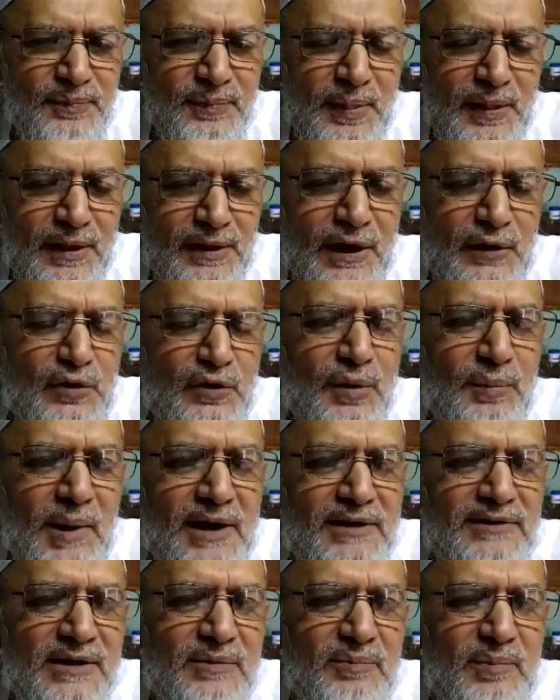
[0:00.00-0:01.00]
Can you
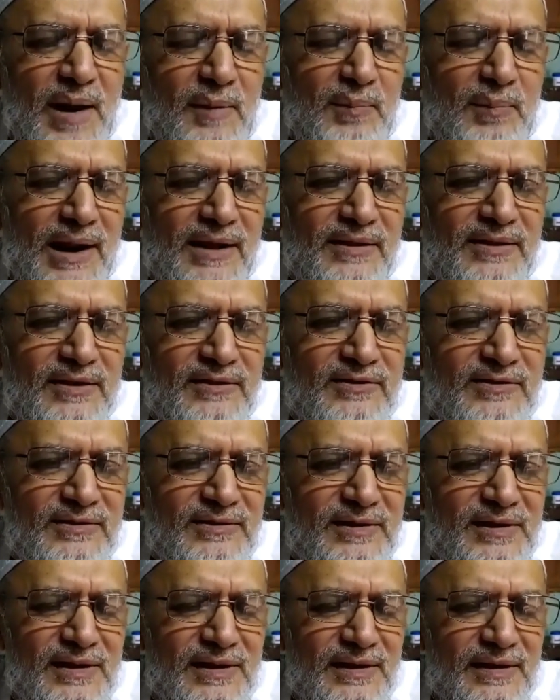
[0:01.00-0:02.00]
imagine, my brothers?
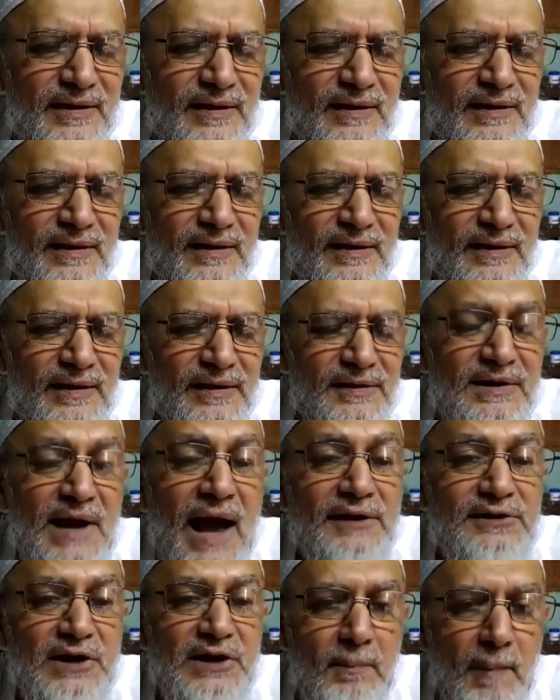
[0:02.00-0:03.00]
They are
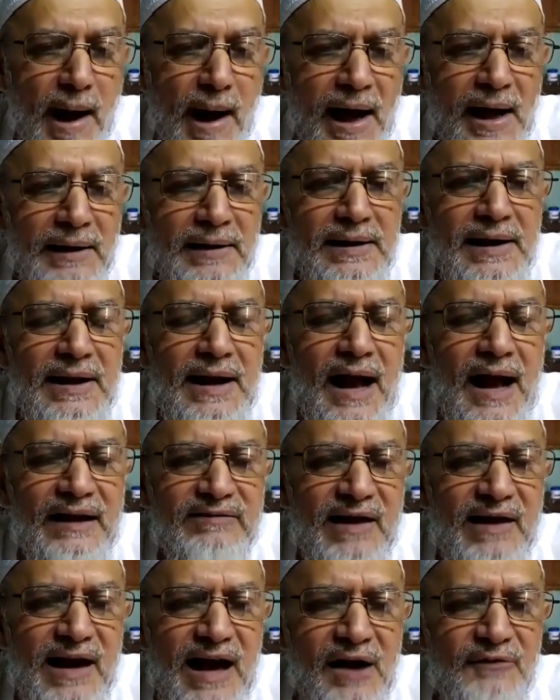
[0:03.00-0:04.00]
demanding
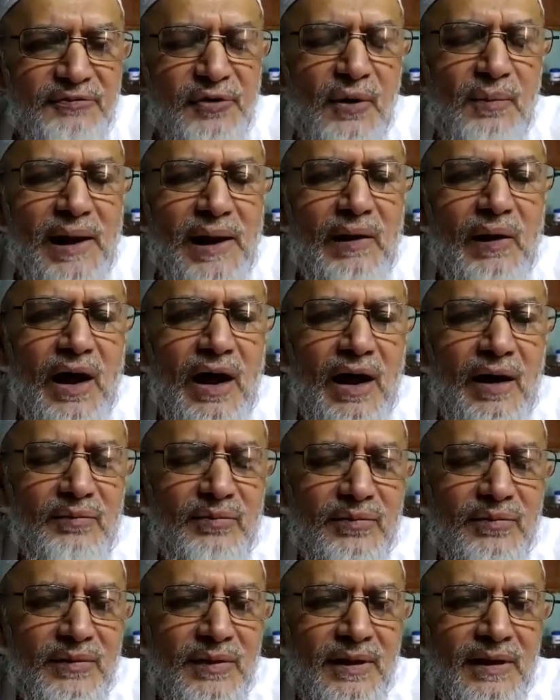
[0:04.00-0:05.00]
azab from Allah.
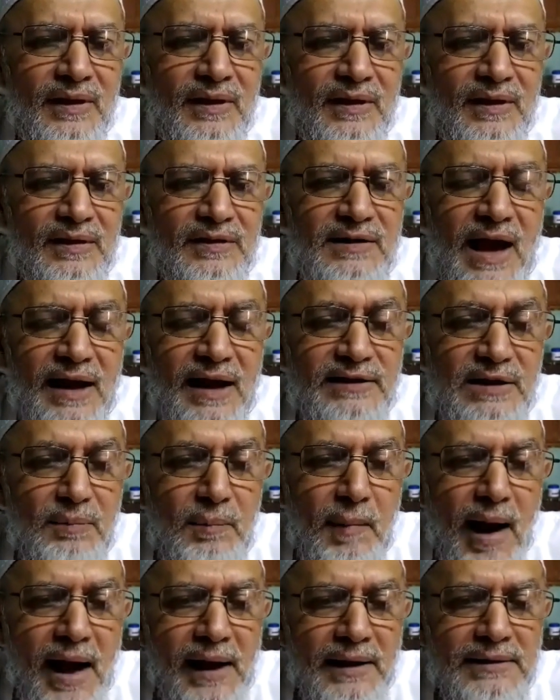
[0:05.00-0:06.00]
They are
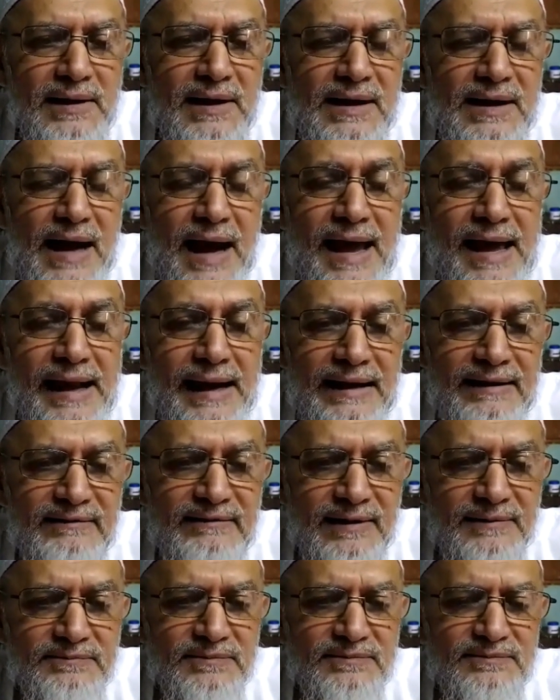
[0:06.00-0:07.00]
demanding a
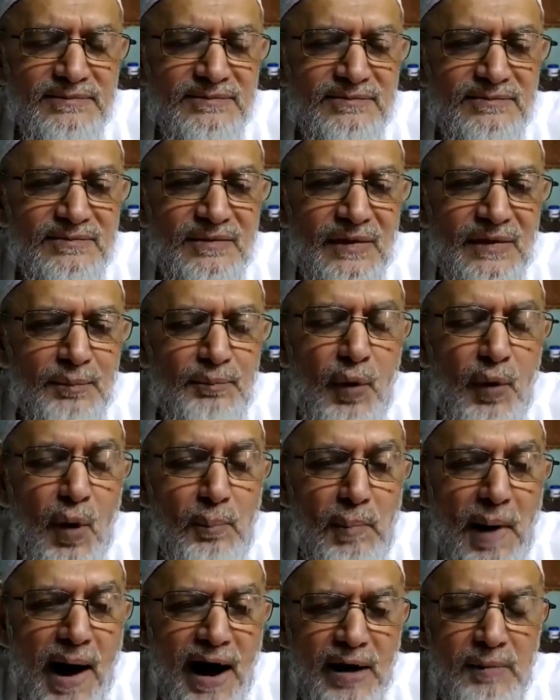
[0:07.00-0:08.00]
rajam,
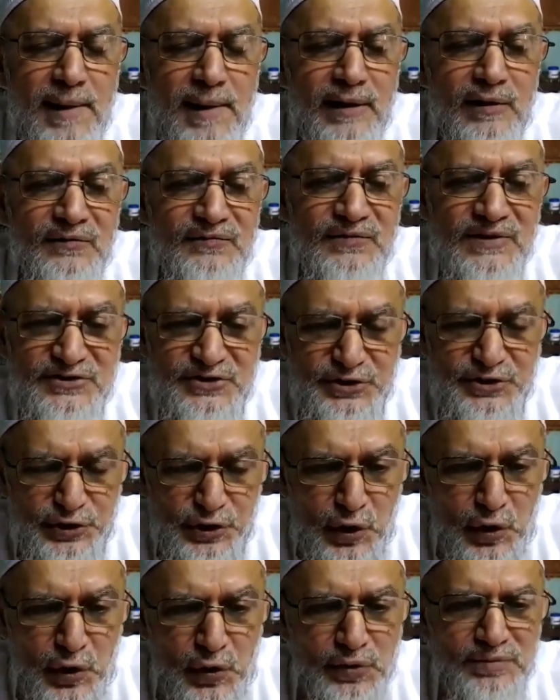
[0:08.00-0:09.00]
bombardment of the
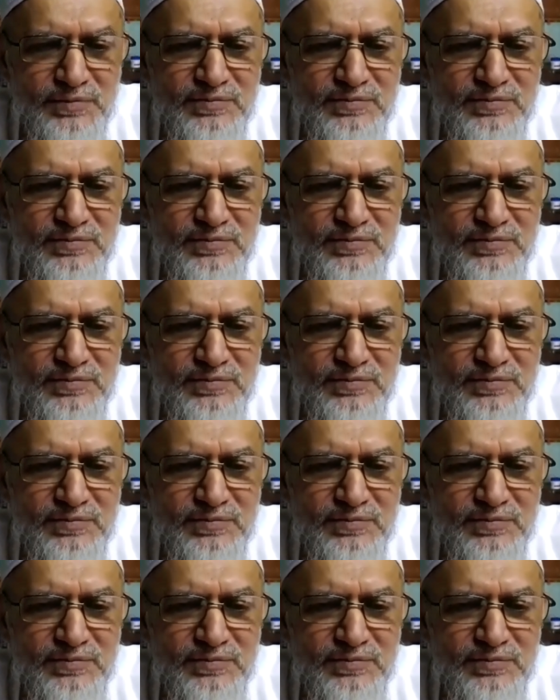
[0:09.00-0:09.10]
stone.